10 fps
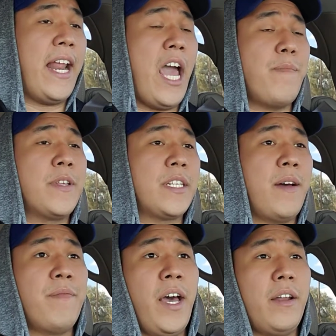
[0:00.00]
happens,
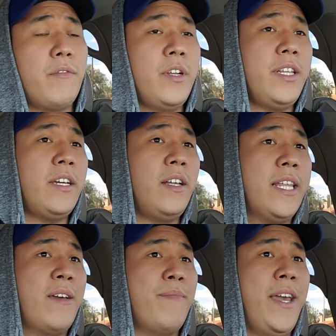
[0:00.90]
I'm not really all
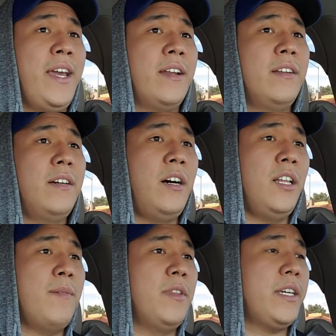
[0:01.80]
that mad.
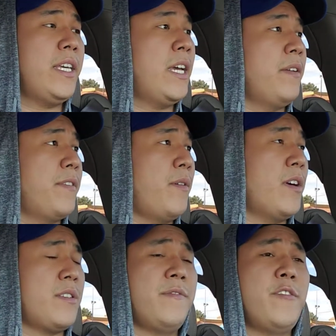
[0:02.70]
All I'm looking at from
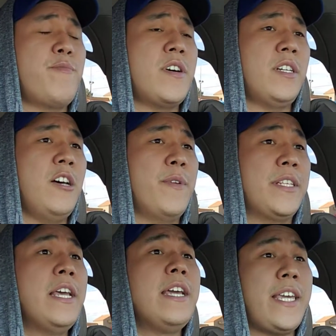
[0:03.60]
Arsenal Football Club
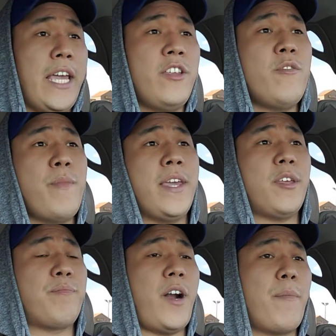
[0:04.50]
is can you make
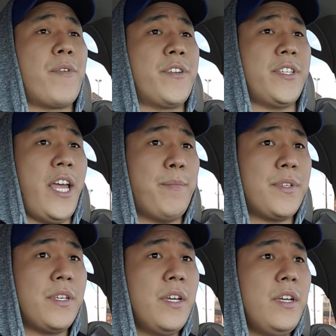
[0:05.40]
the proper
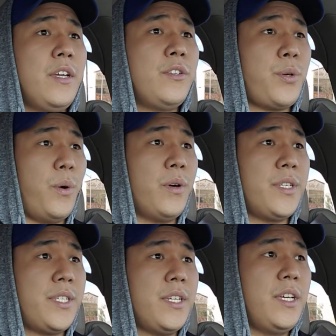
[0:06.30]
steps
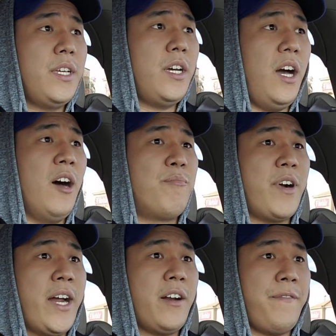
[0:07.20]
towards a
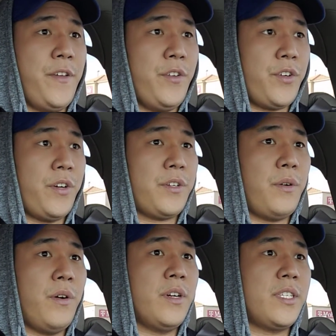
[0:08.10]
brighter future,
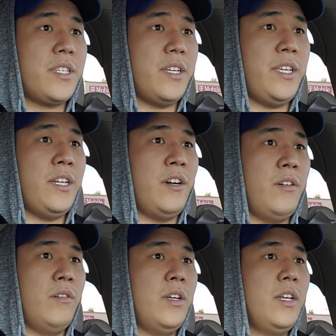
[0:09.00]
towards, you
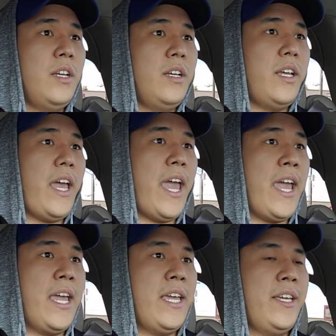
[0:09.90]
know,
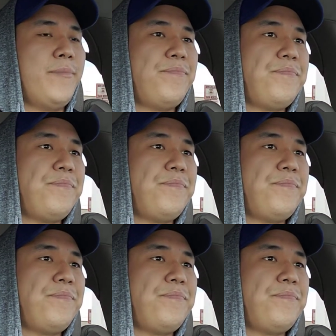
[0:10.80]
a,